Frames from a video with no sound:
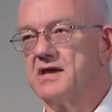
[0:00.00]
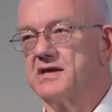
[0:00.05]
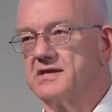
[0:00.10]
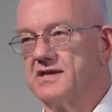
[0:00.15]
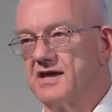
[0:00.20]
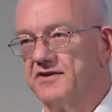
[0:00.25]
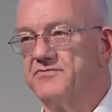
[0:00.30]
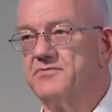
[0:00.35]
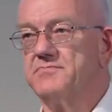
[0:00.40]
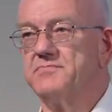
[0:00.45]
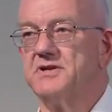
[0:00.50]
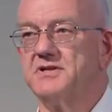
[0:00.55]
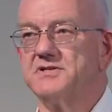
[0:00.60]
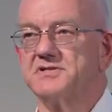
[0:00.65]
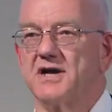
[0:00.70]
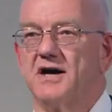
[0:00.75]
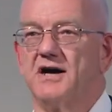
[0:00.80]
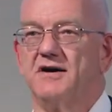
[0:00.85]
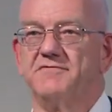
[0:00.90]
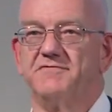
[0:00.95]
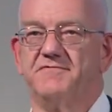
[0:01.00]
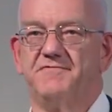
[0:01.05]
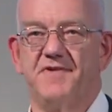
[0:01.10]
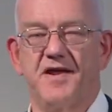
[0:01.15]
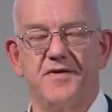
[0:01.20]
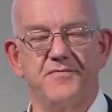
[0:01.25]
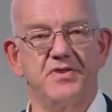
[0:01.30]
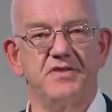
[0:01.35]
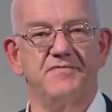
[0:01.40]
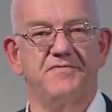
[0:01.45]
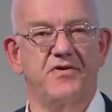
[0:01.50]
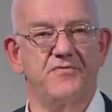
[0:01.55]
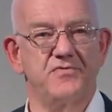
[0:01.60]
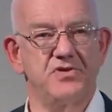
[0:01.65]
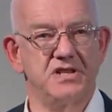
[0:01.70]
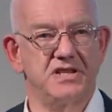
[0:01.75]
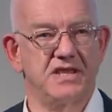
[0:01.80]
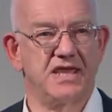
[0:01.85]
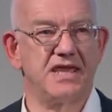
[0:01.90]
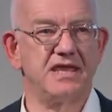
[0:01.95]
governments are very,
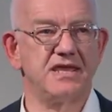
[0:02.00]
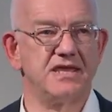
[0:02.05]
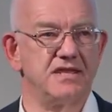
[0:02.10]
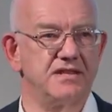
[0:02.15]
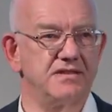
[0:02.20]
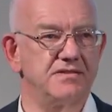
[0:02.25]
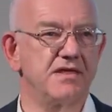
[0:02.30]
very keen